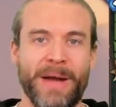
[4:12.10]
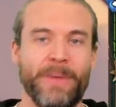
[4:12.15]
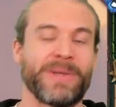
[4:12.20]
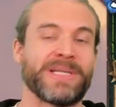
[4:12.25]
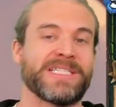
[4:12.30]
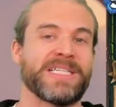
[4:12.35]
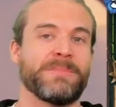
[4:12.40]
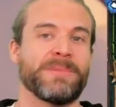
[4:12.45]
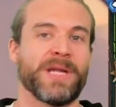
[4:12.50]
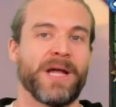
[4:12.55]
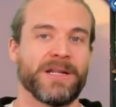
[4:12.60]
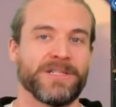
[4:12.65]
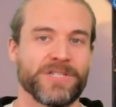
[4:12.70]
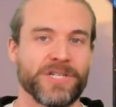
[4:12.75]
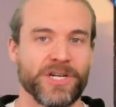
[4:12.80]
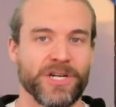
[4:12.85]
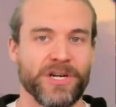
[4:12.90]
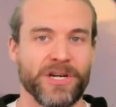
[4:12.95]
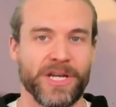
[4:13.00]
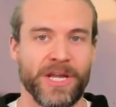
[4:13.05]
Demon
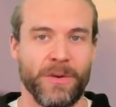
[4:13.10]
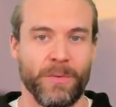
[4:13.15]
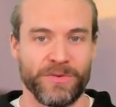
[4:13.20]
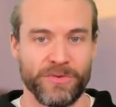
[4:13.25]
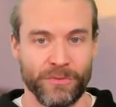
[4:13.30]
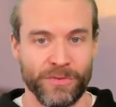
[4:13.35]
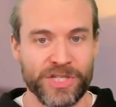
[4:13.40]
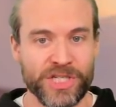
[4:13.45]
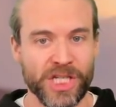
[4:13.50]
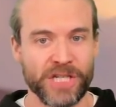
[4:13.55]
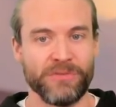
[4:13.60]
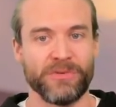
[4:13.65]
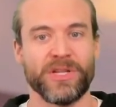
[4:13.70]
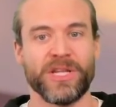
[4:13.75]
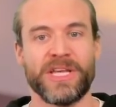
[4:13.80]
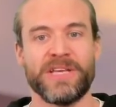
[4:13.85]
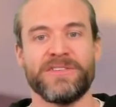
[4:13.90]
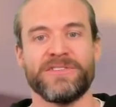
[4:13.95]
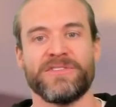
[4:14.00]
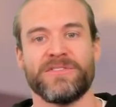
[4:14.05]
Hunter was originally
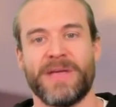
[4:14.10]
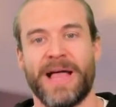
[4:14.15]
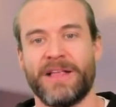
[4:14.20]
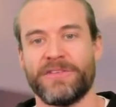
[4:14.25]
released.